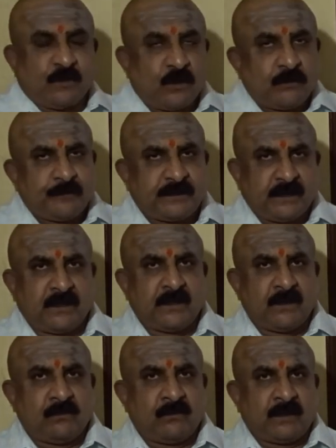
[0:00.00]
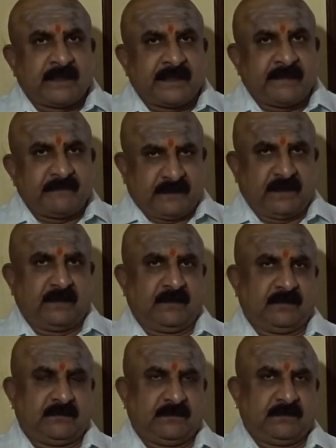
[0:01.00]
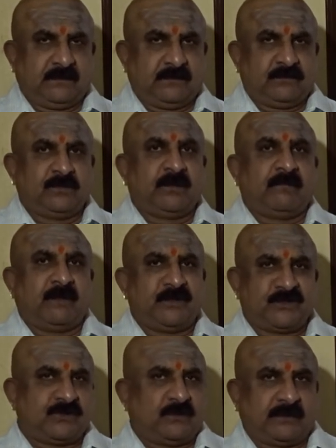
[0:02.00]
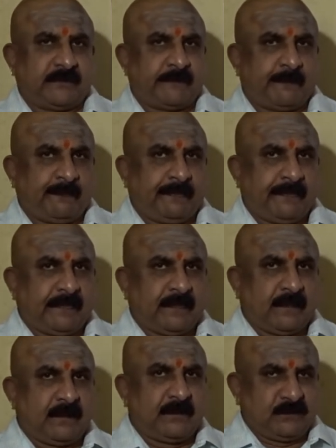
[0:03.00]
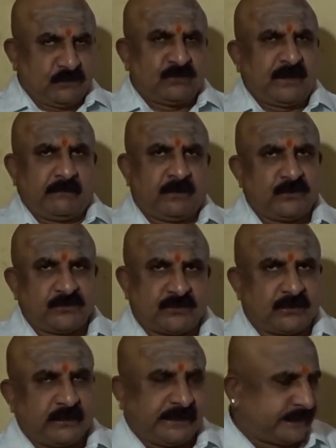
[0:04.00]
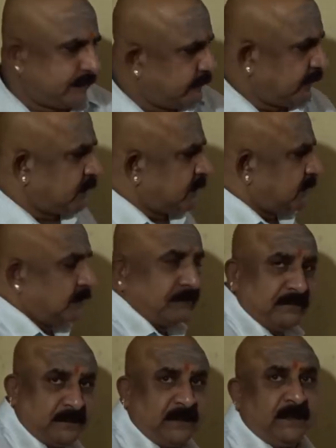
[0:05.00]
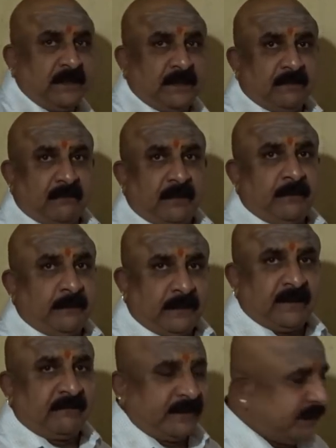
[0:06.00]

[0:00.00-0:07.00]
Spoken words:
Hope till now what I have done, you would have understood. You would have understood, yes, because my people